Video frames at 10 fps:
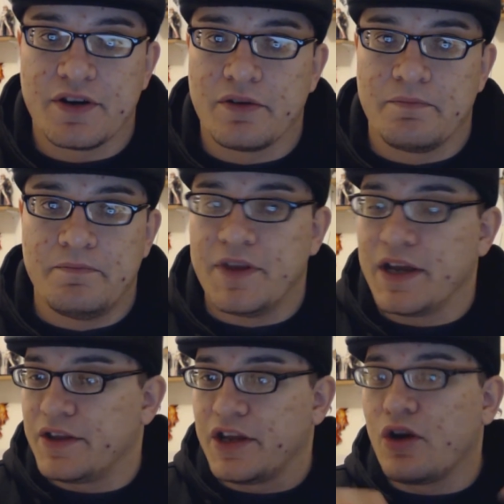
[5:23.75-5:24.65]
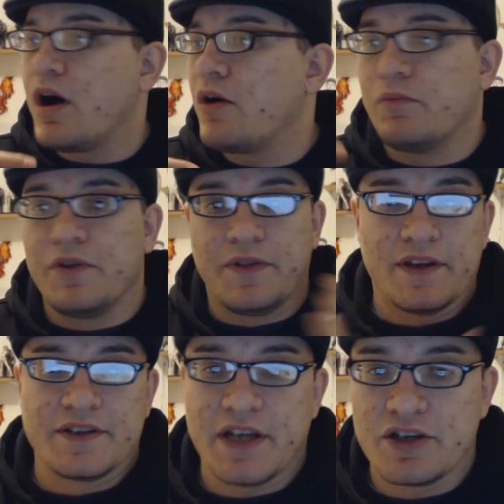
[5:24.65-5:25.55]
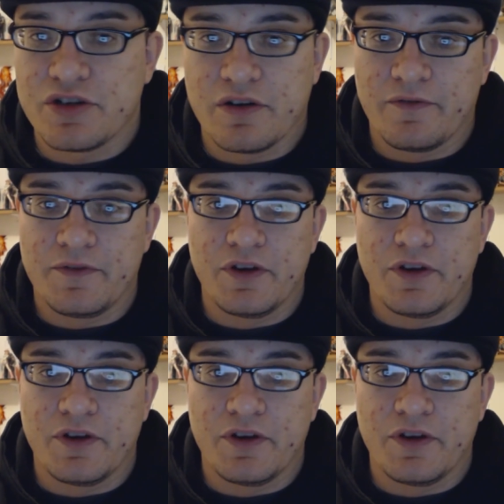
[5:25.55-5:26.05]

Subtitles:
they go out with the intention of,